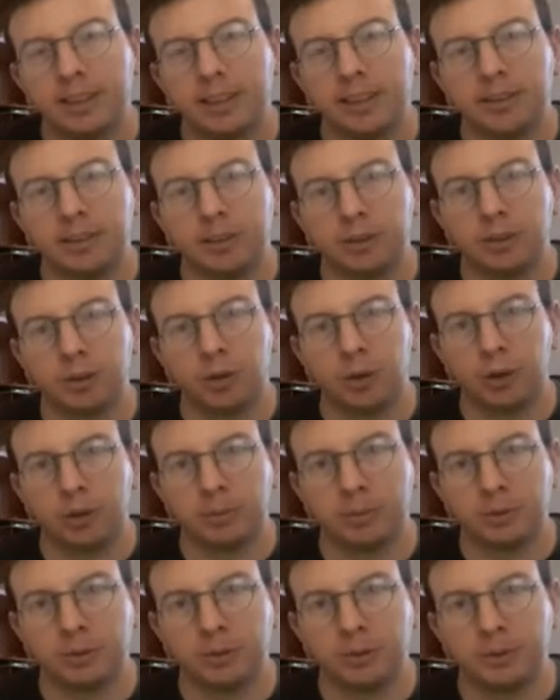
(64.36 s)
and the
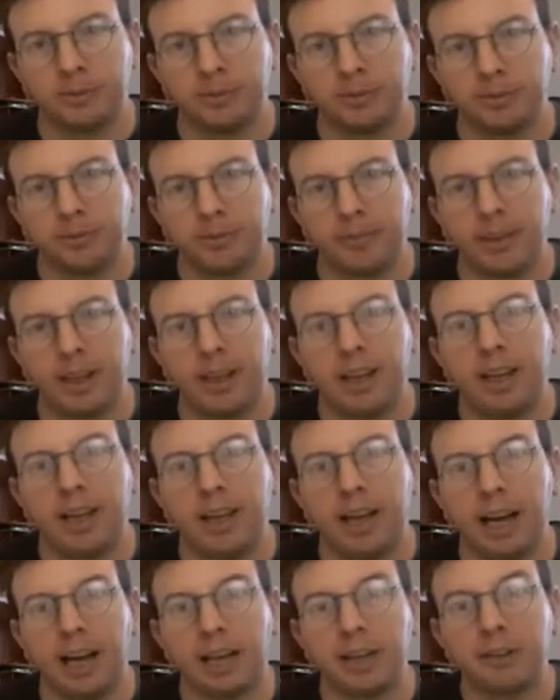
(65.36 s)
storms.
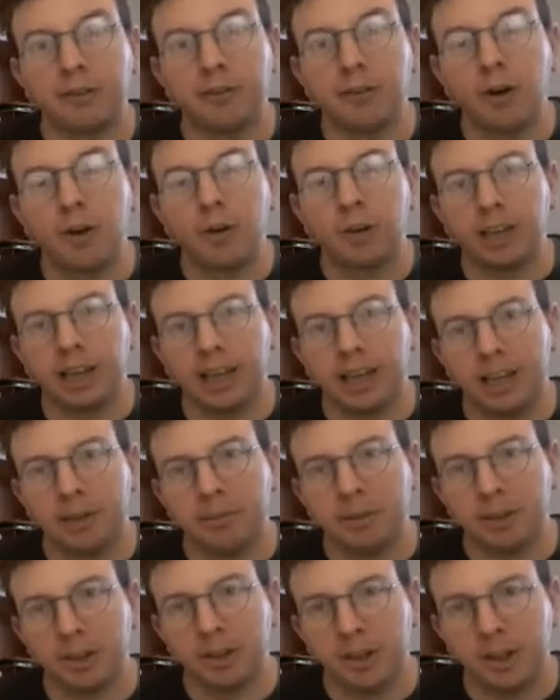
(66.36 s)
I invoke
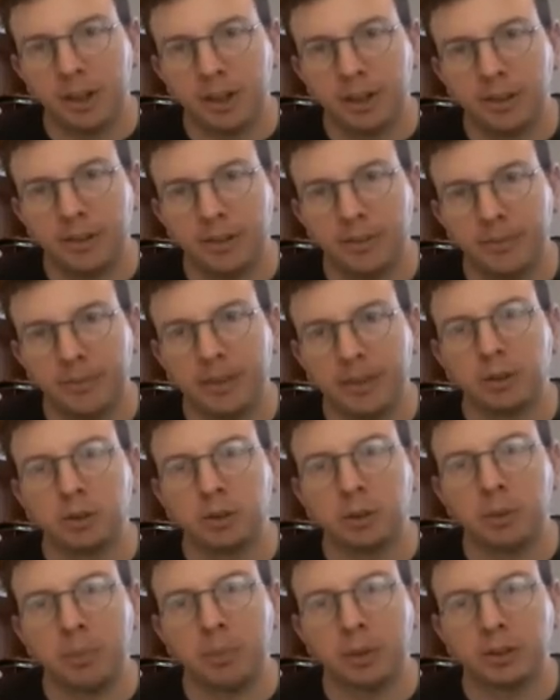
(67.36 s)
element Earth
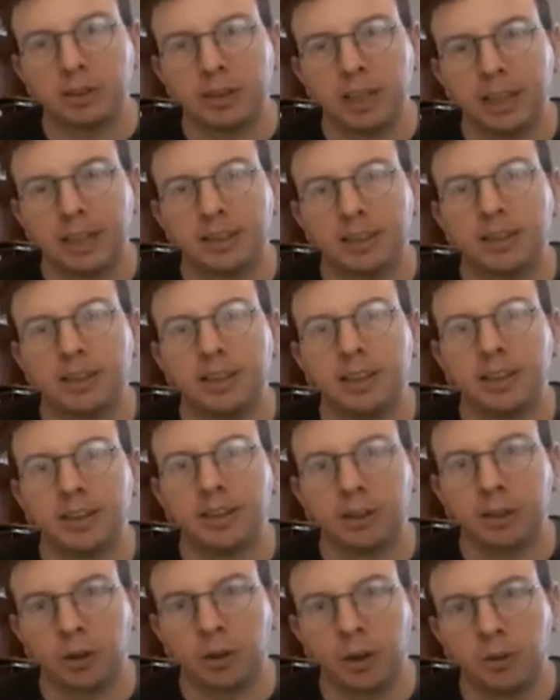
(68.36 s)
to protect
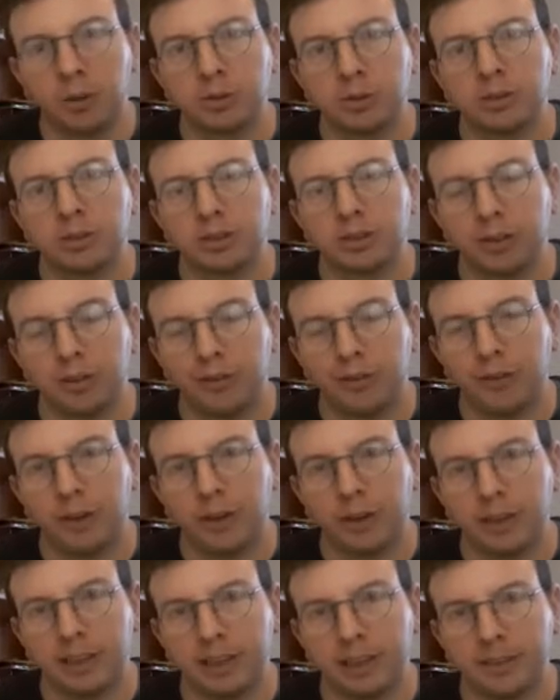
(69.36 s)
the coasts of
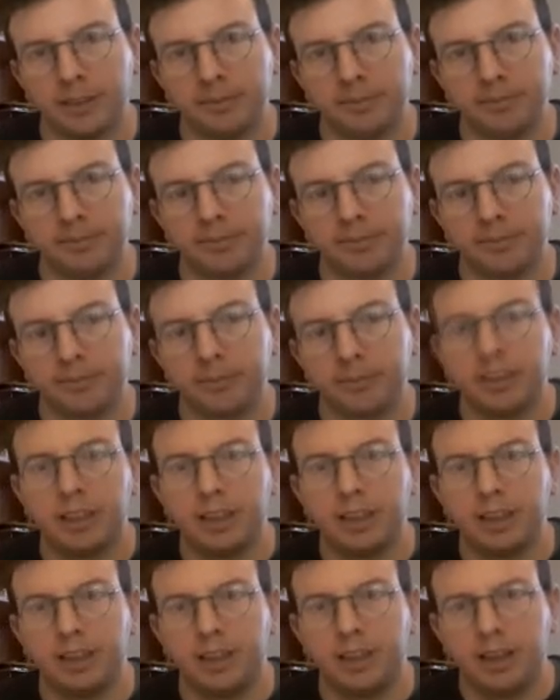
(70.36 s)
Florida.
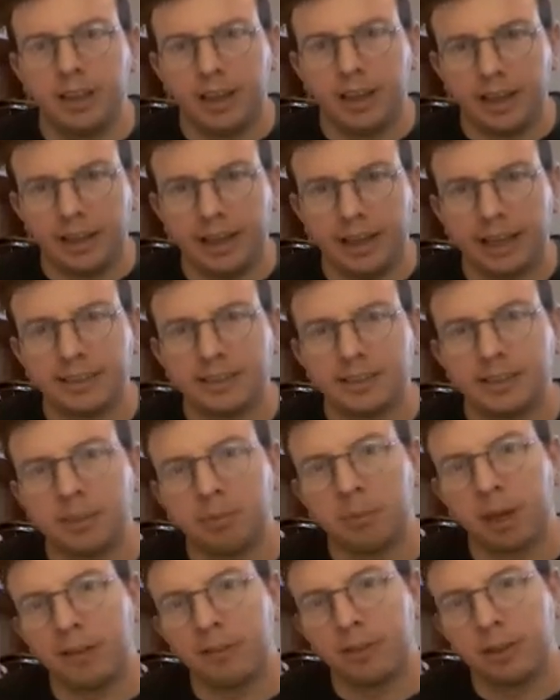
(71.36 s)
Next in
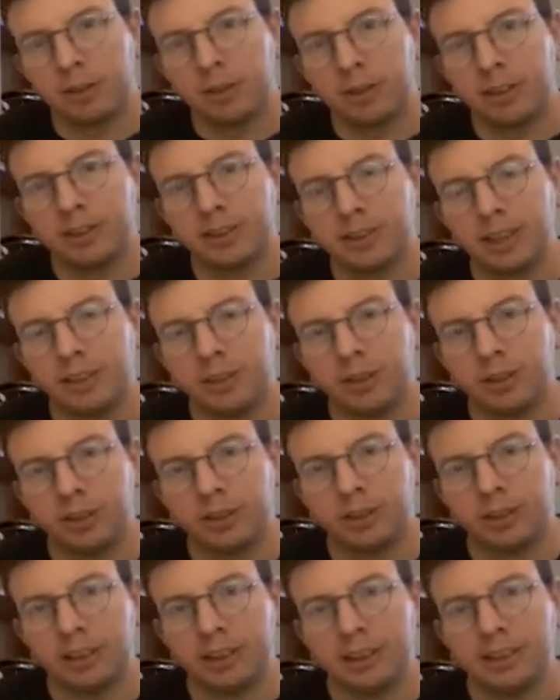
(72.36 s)
my
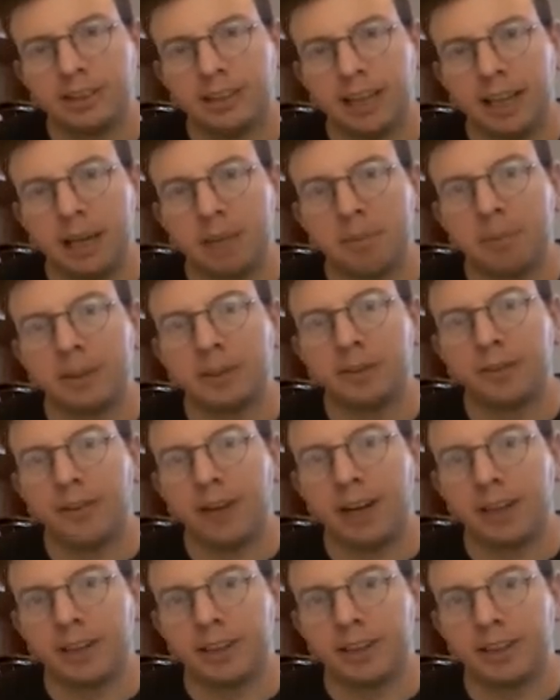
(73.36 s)
visualization is element
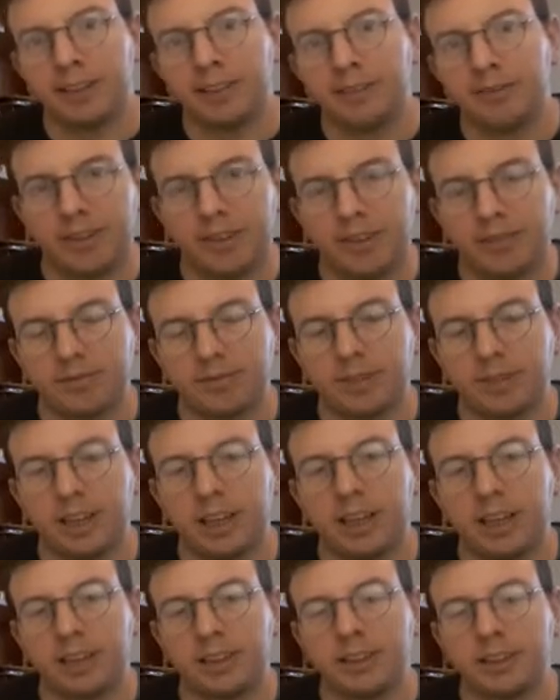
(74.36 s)
Fire,
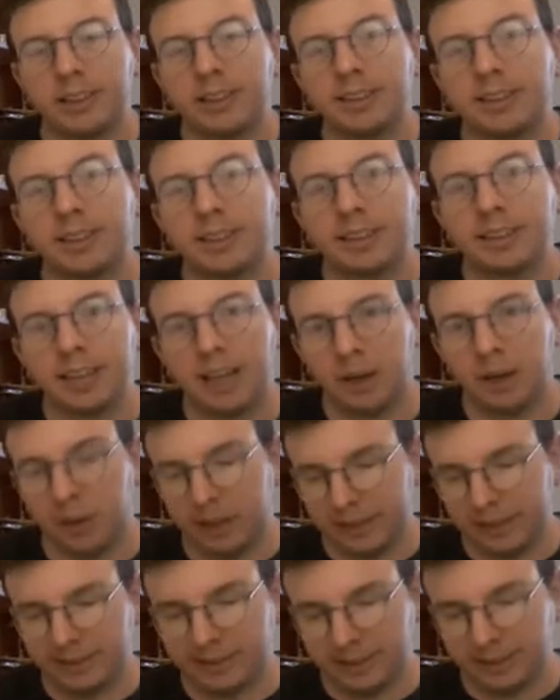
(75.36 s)
and this is how
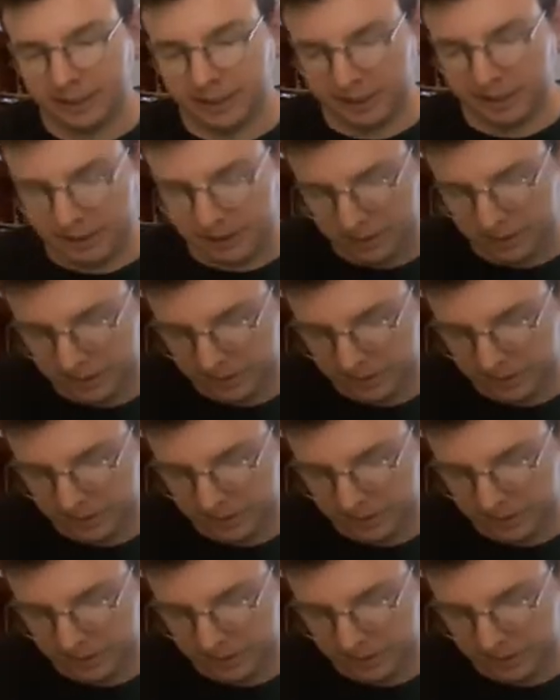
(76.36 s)
I see it.